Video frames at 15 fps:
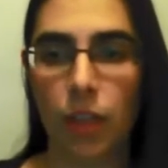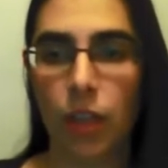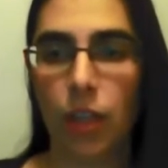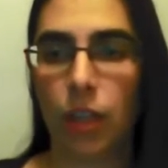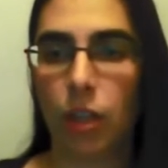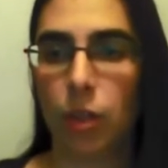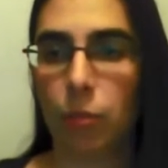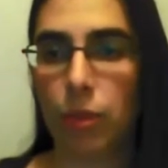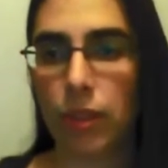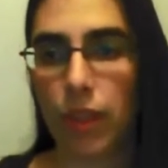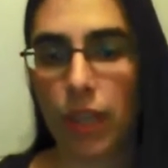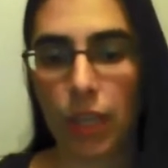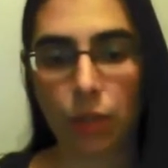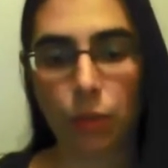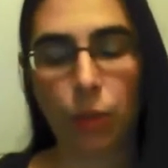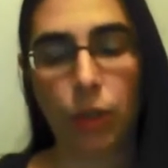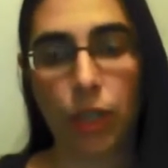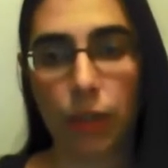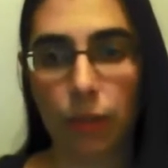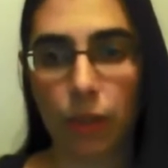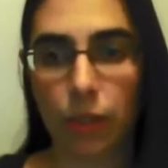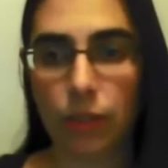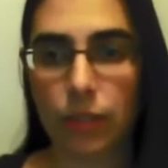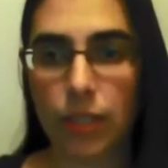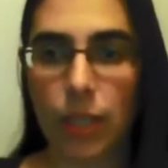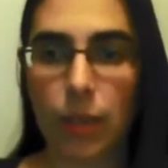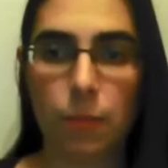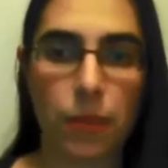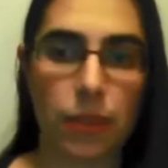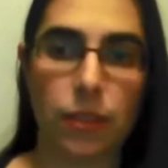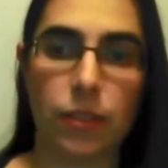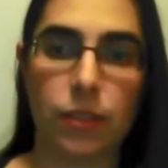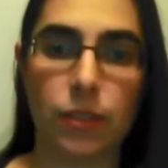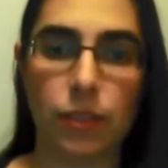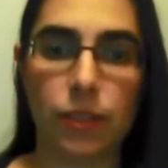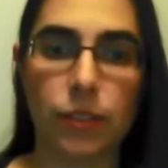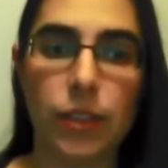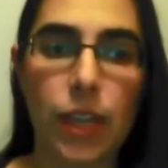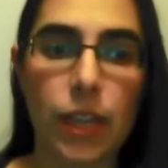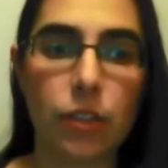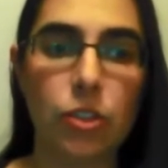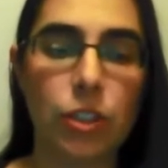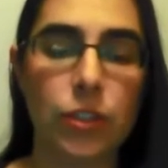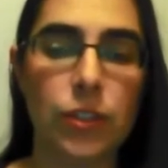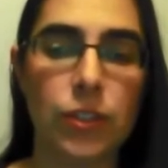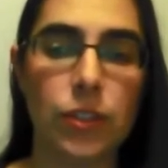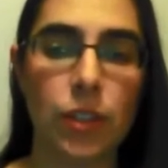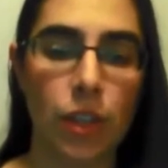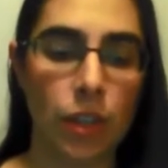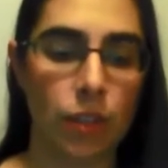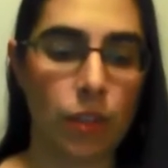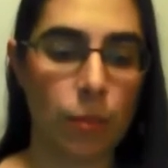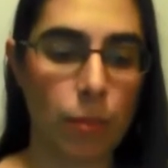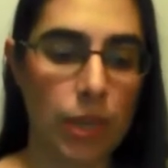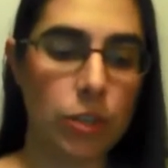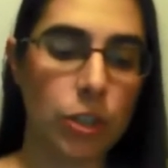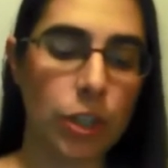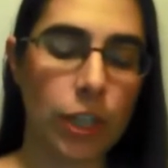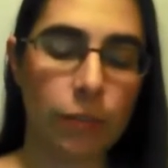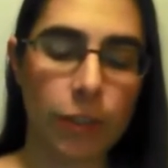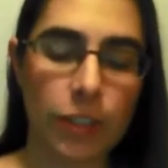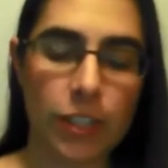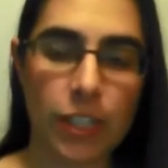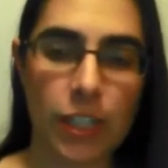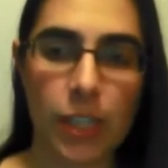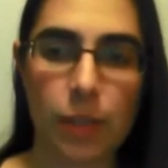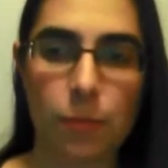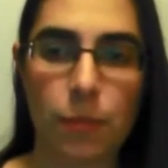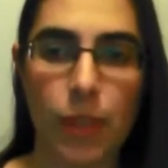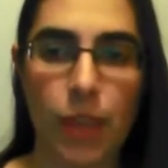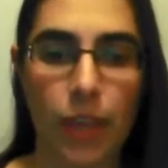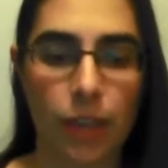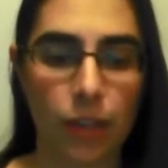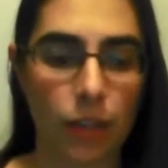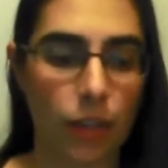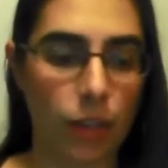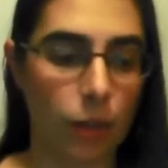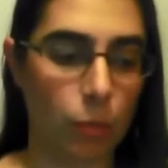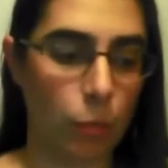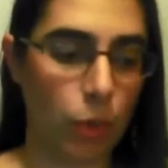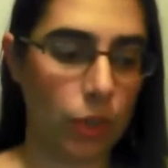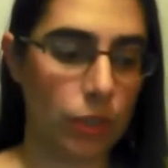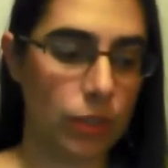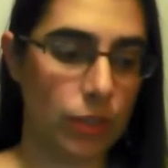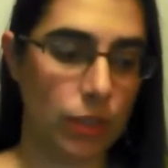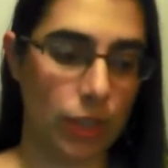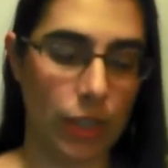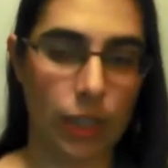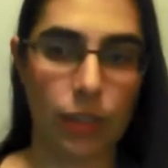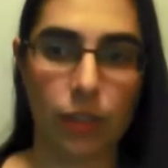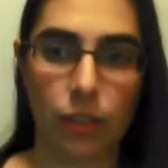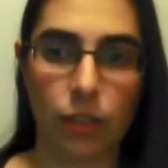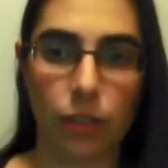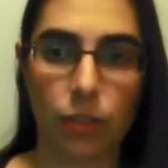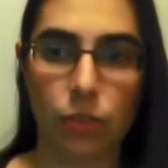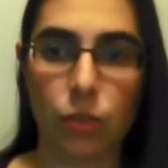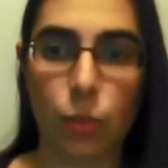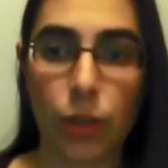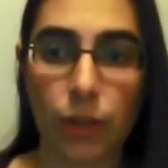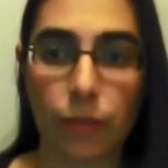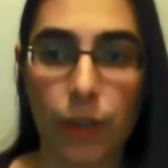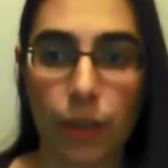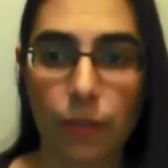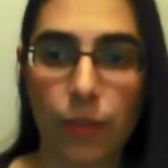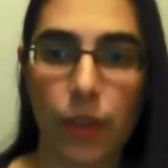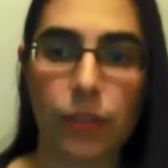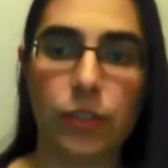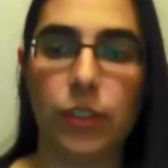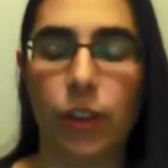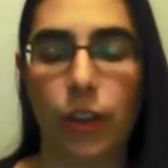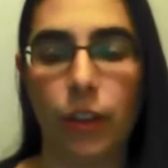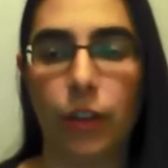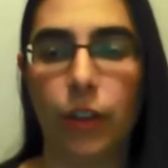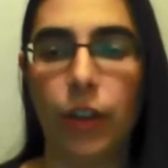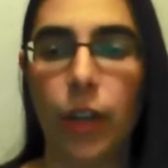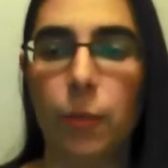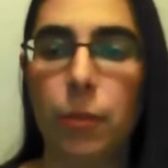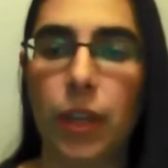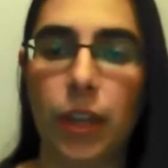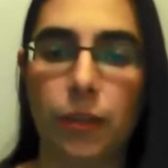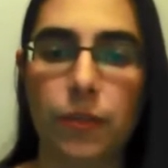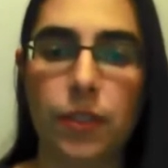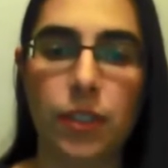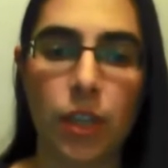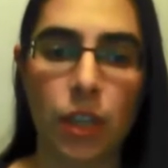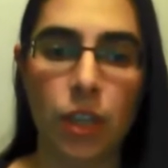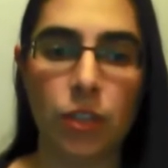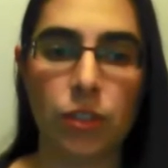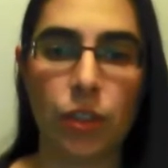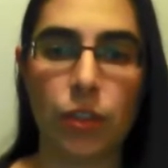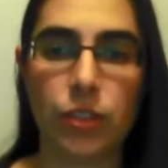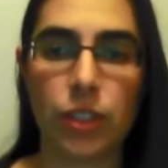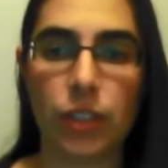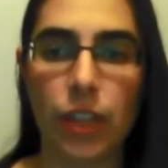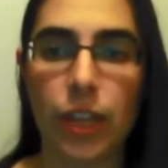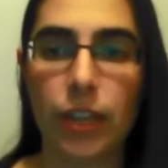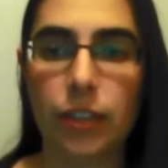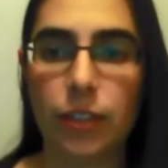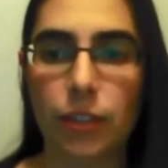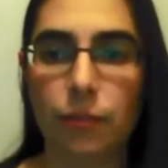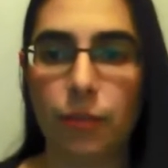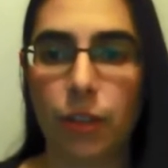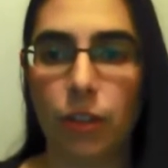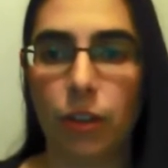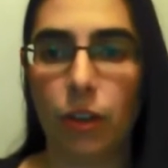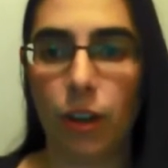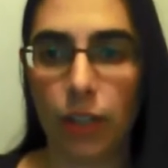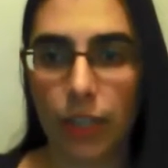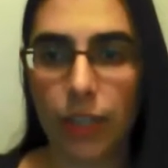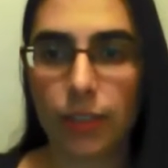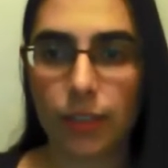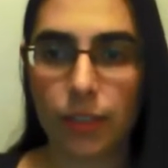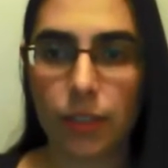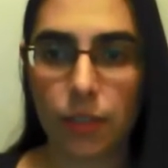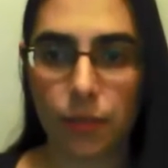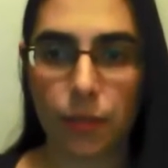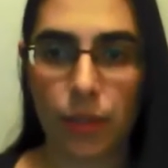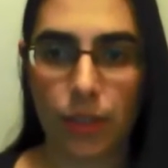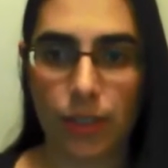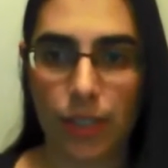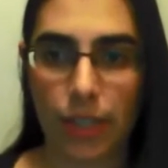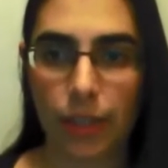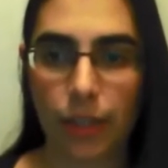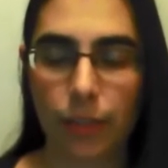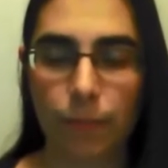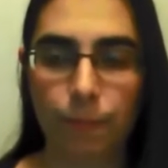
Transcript: it could be the annual giving team that does solicitations, the major giving team that works to get $25,000 and up gifts. So there's a lot of different audiences for the data.